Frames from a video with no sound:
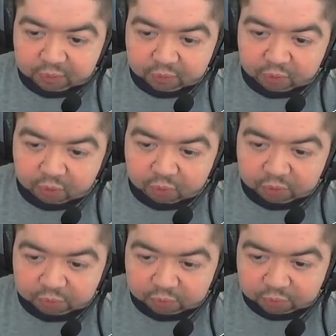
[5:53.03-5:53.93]
go
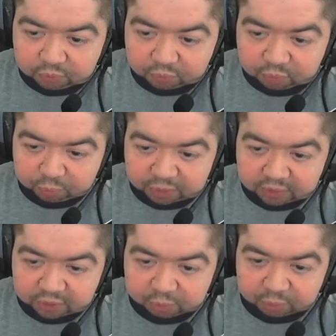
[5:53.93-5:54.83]
to
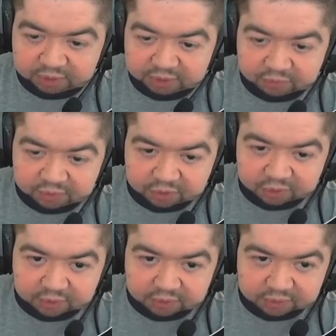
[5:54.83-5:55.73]
manage my
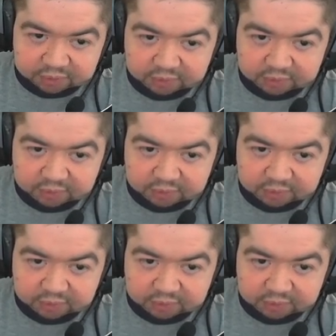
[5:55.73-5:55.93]
screenshots